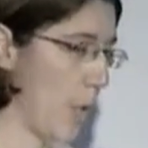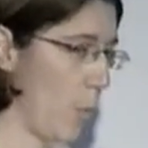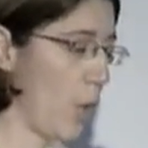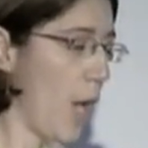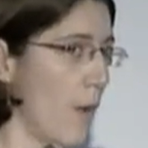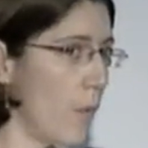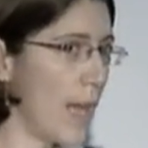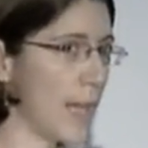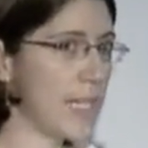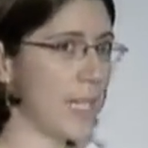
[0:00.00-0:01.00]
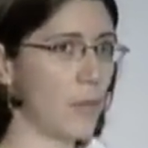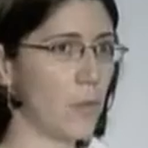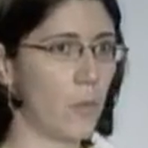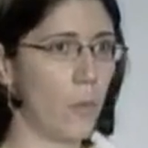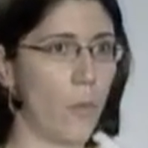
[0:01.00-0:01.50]
what have we achieved?
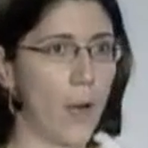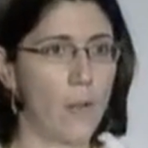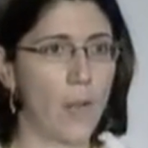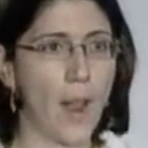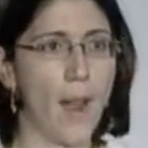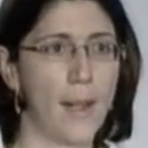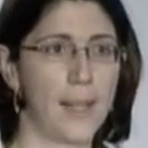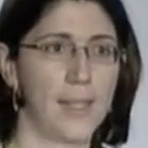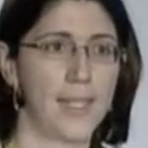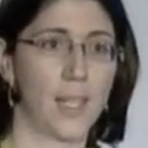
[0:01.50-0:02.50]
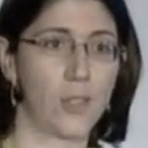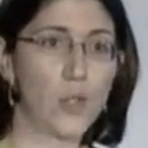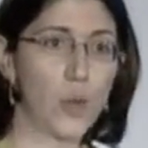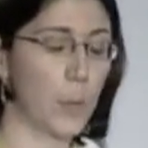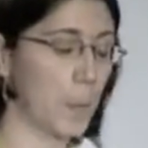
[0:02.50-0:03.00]
Where we are in Gen
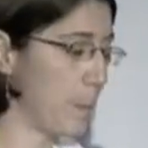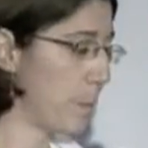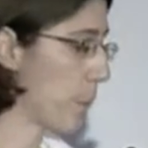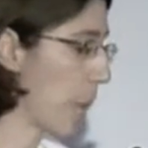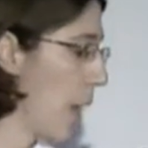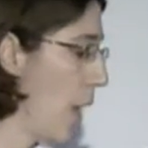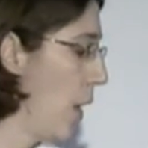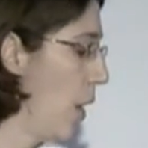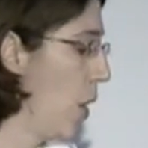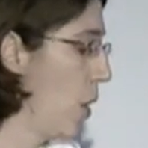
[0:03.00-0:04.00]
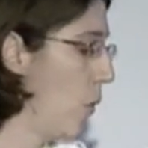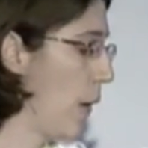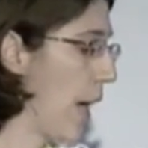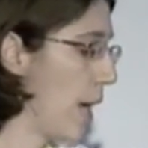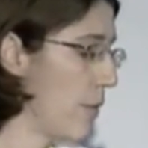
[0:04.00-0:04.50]
2?
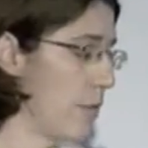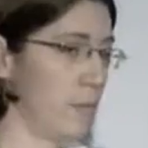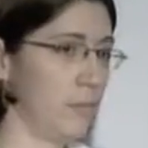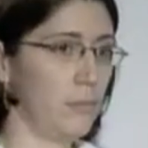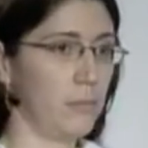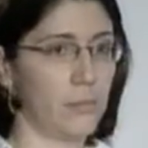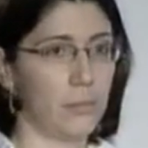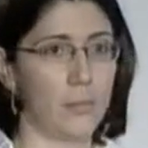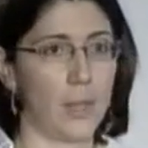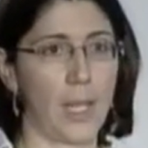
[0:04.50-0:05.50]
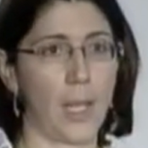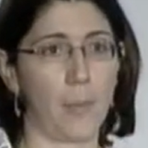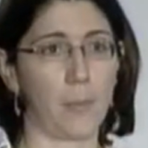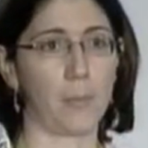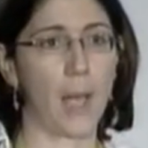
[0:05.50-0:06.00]
We have
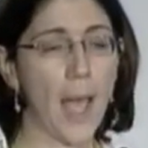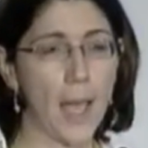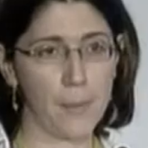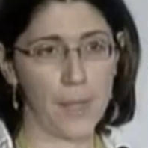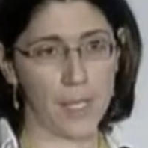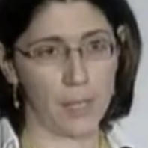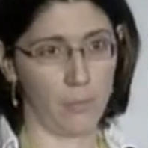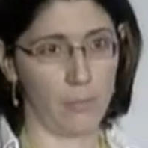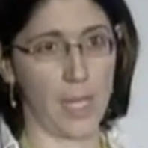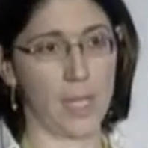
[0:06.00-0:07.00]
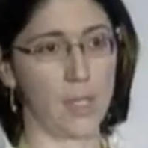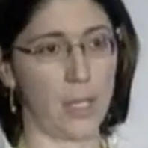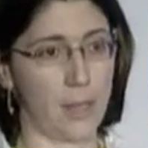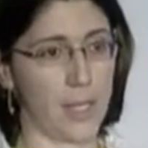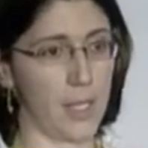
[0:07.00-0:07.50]
hybrid
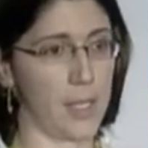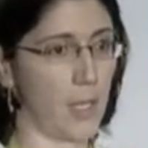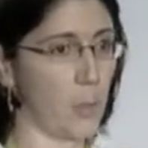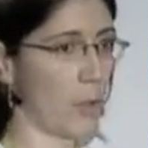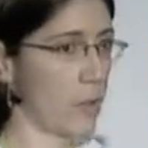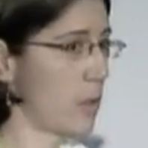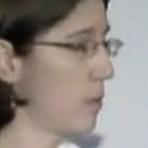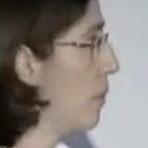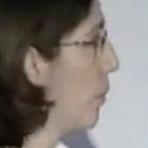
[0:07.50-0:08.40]
national research networks.